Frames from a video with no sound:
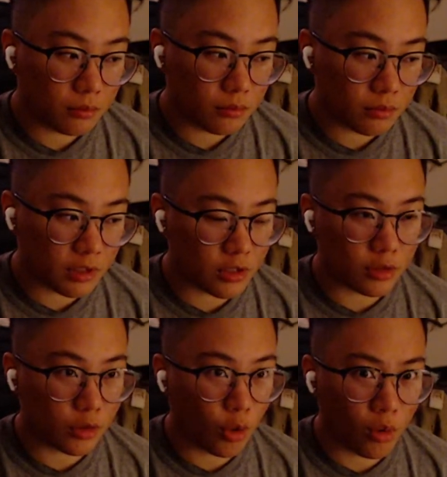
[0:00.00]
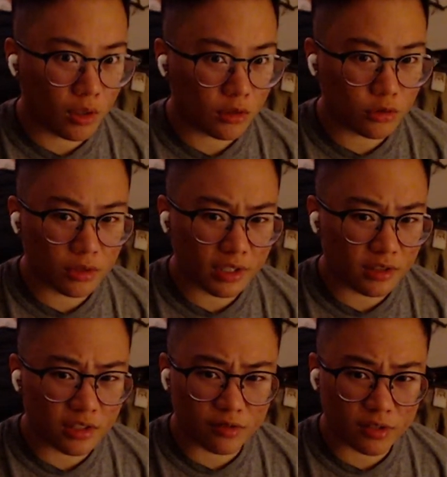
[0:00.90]
they just go on to
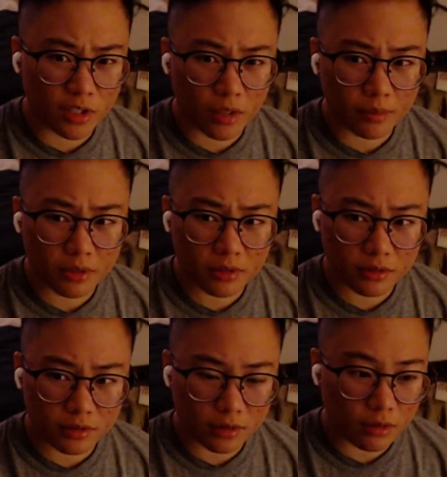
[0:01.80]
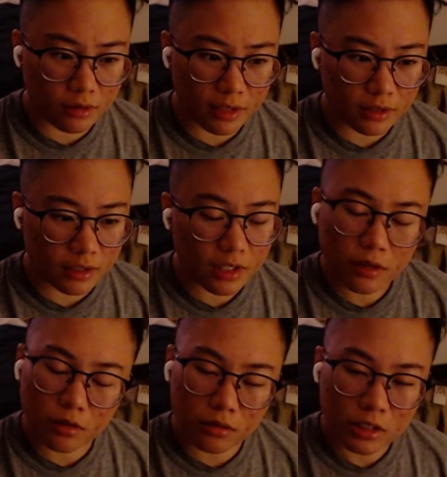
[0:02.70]
like different topics and all that. And I
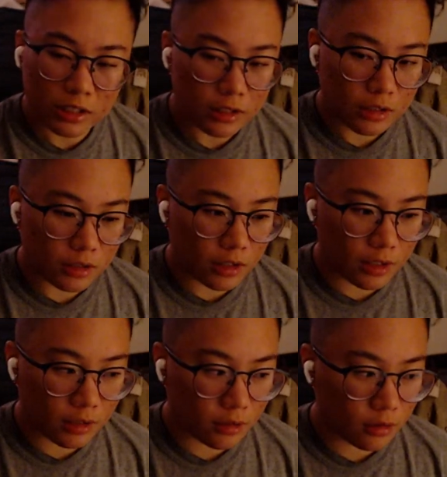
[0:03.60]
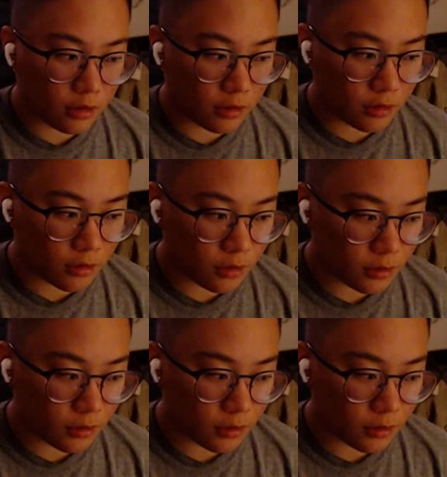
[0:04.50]
know that like